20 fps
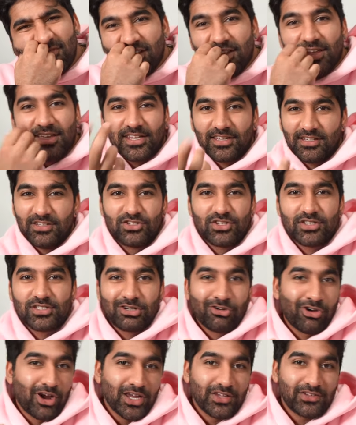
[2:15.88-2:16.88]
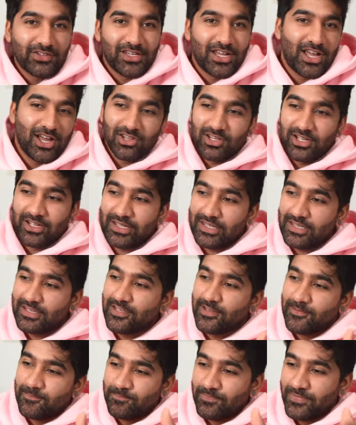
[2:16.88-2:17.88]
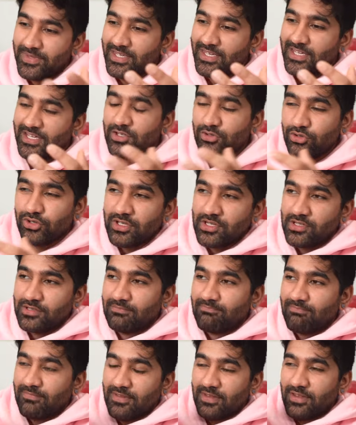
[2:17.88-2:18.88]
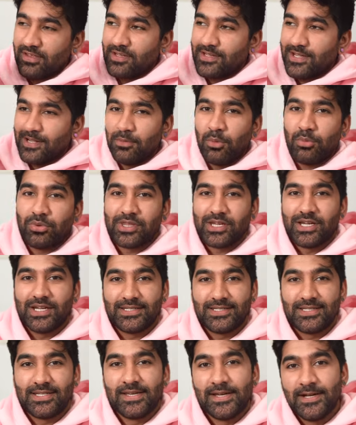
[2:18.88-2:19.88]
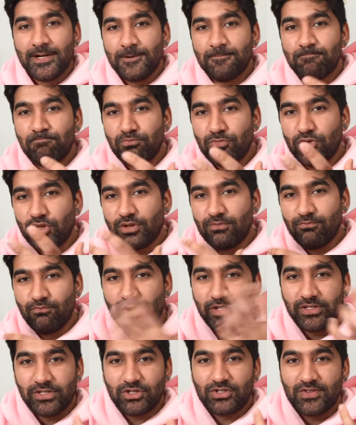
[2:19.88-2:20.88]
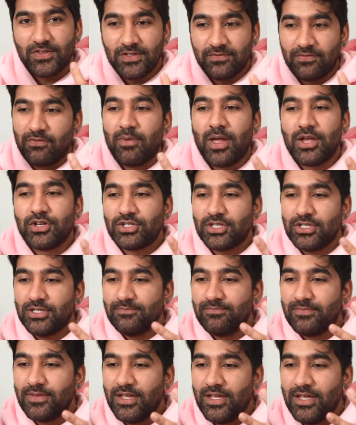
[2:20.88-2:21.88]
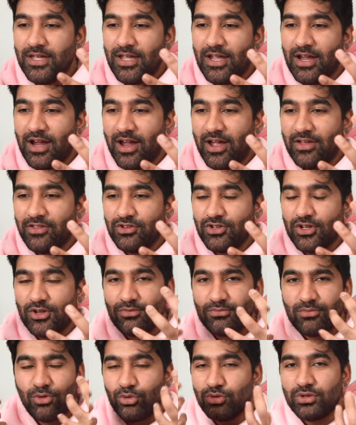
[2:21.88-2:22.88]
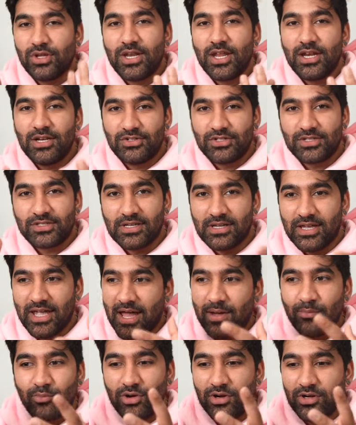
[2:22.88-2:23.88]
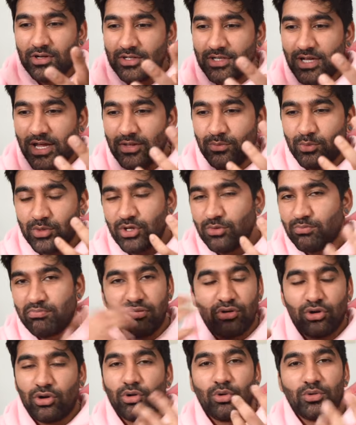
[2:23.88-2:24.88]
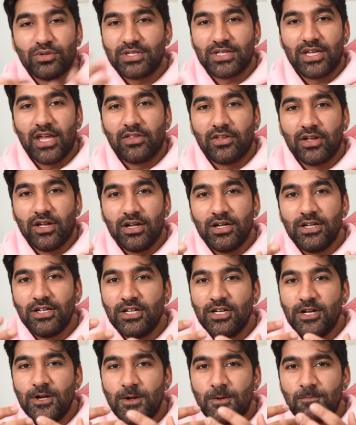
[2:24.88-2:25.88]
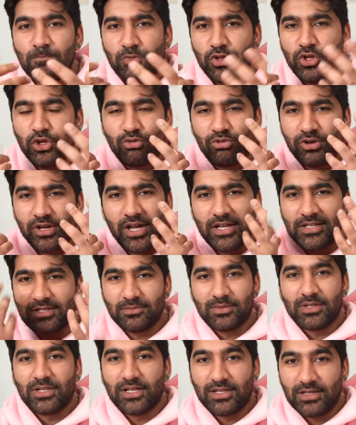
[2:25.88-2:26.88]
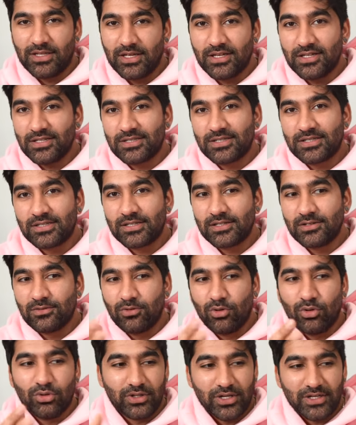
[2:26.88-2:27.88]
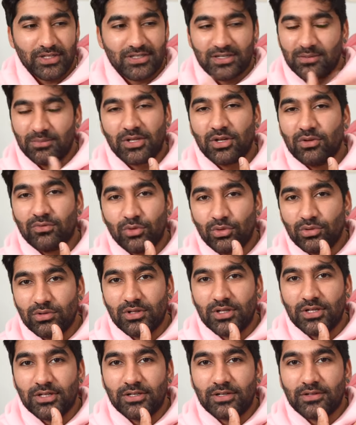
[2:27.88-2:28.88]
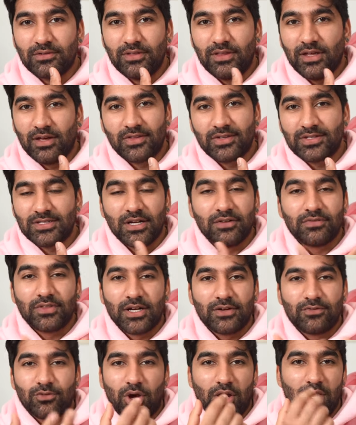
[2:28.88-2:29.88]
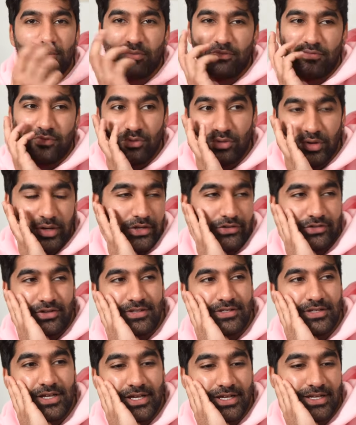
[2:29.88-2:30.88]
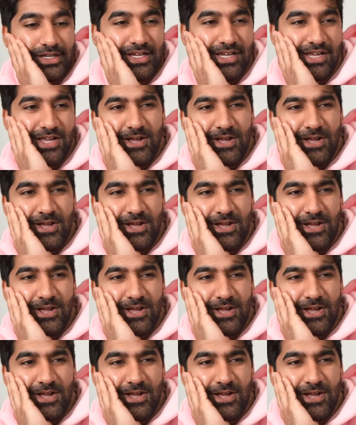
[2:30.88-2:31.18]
it's just crazy how like you can come up with an idea, you can research the information, and then all you need is just a camera. And when you put it all together, you create something like this, or like something of all like the other stuff that I've created before. And it's just like,